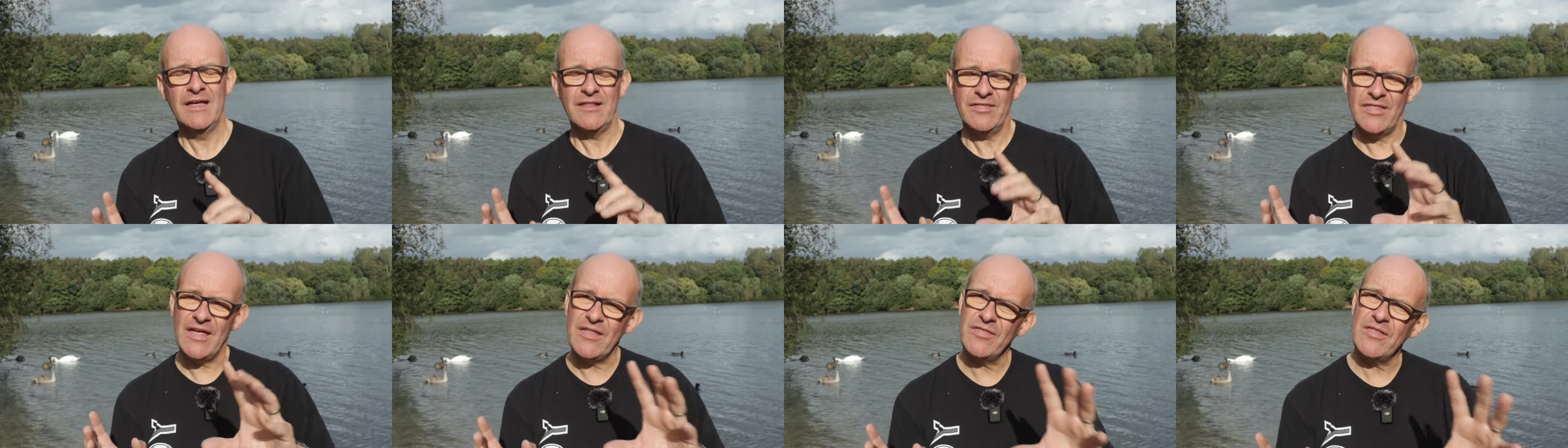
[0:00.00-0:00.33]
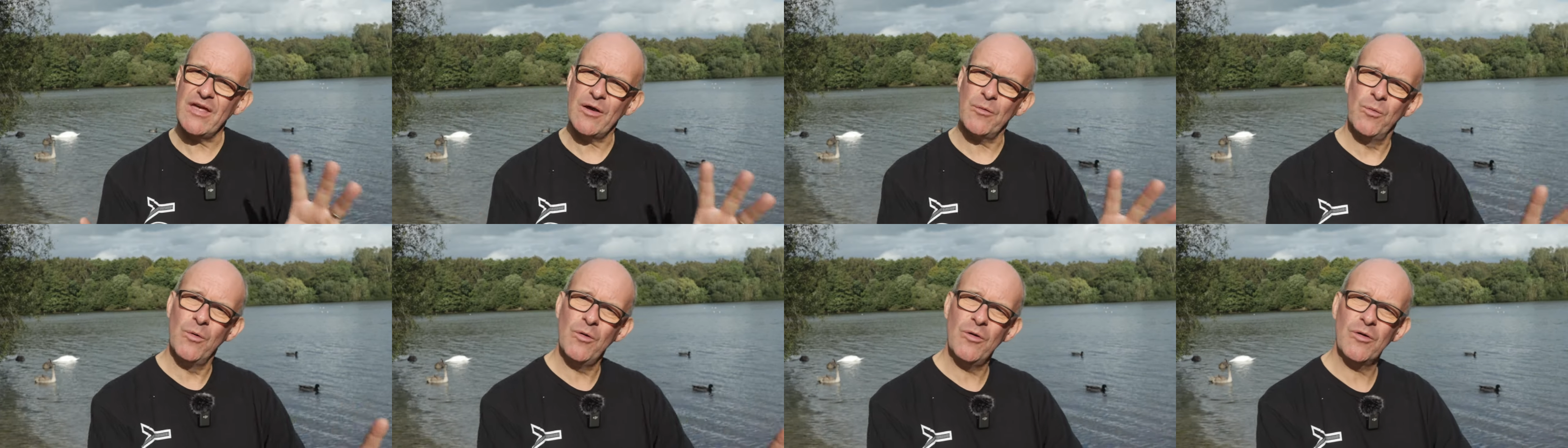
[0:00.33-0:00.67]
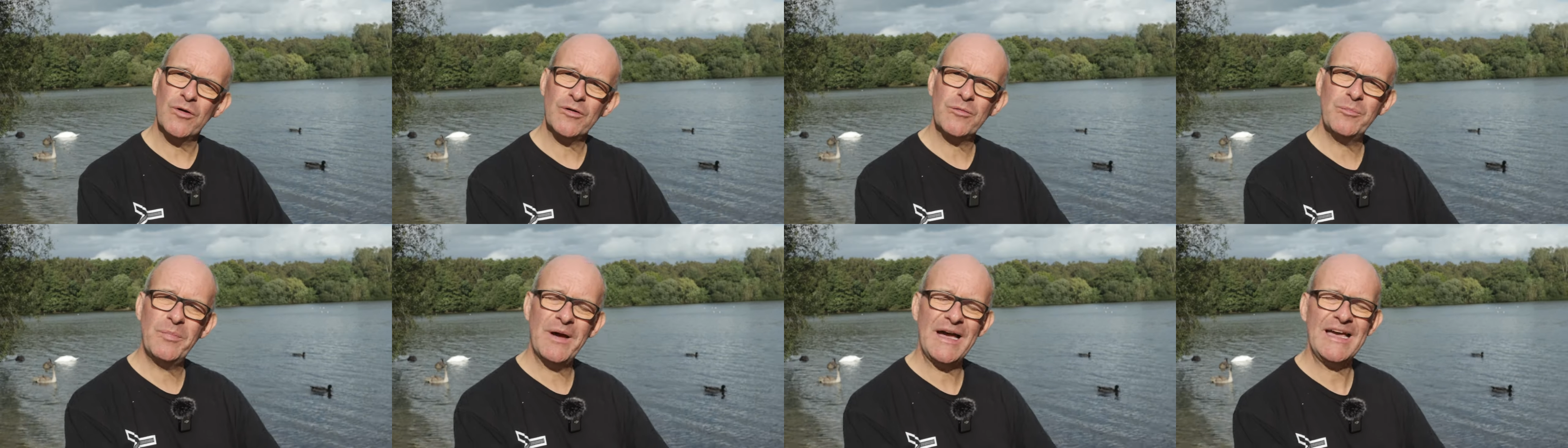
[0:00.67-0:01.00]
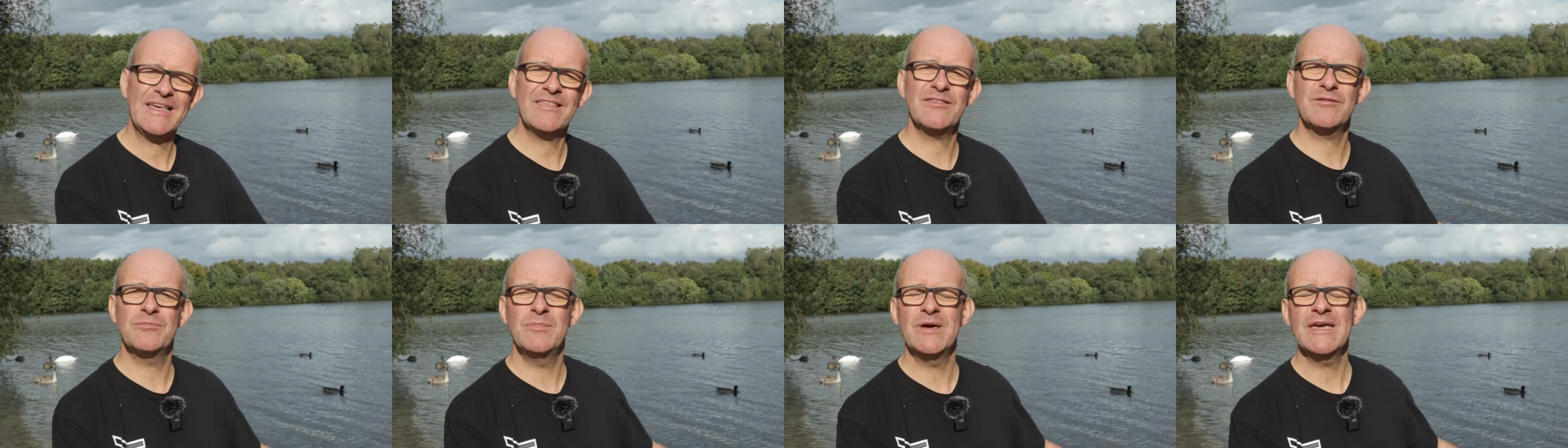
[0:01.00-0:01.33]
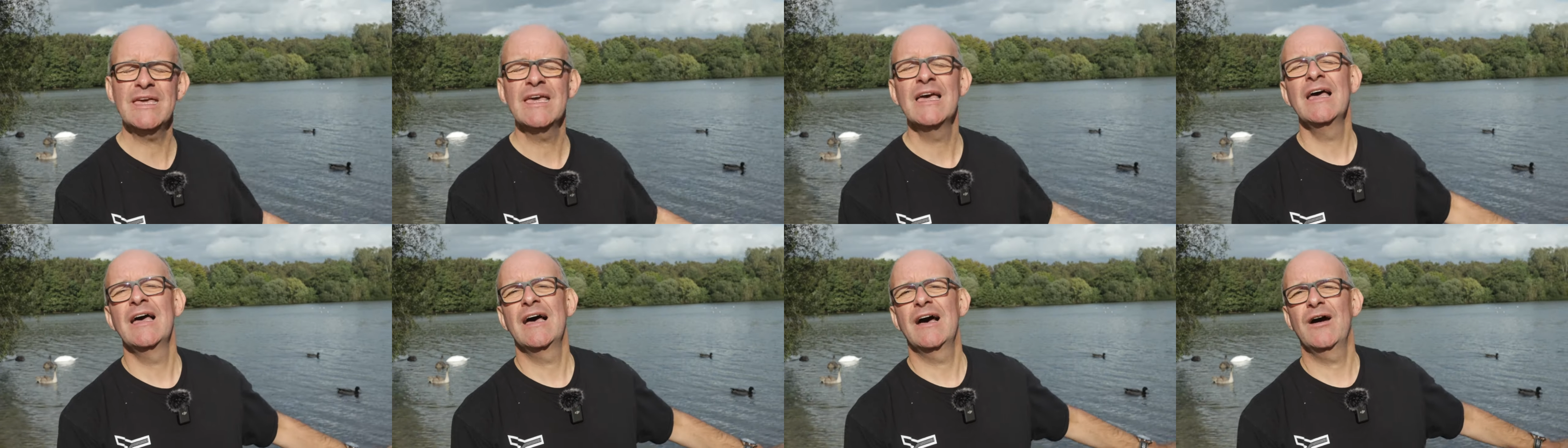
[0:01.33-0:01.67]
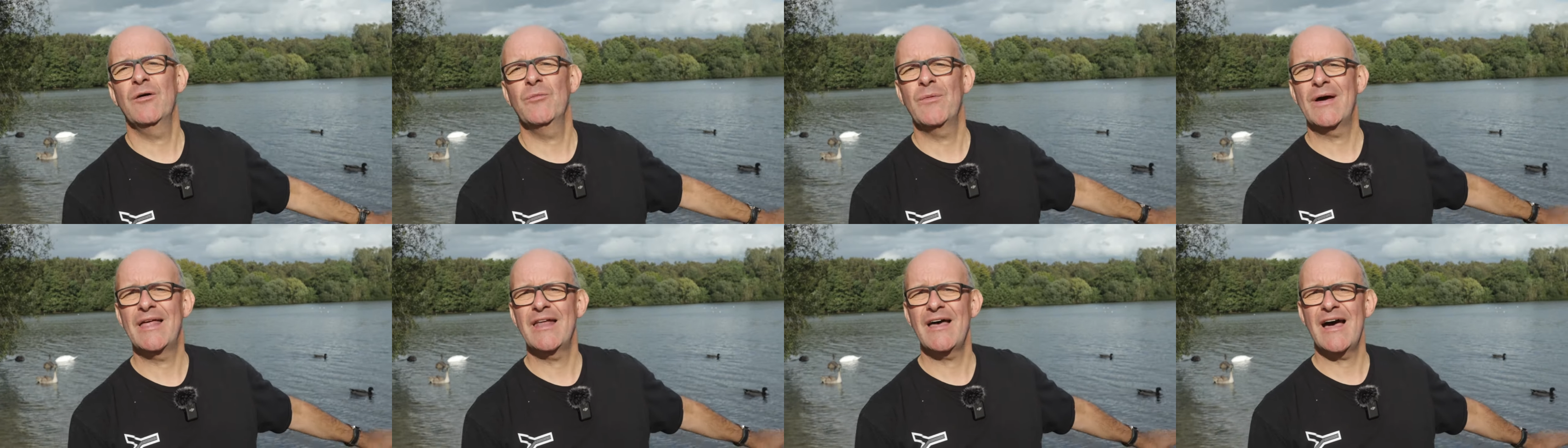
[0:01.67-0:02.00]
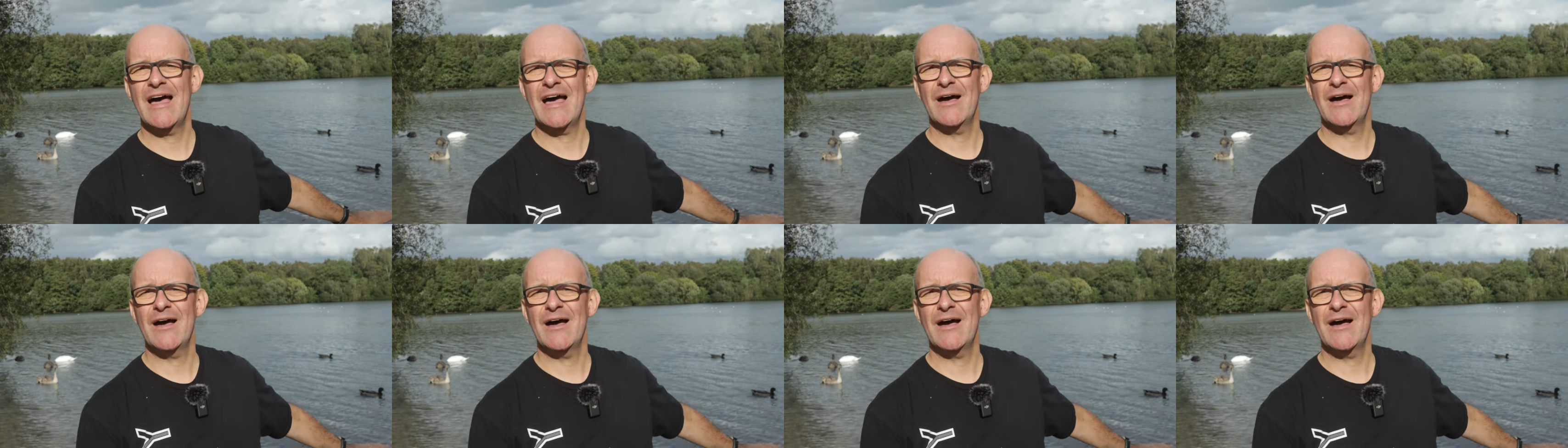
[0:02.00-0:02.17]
Then they walked past me and went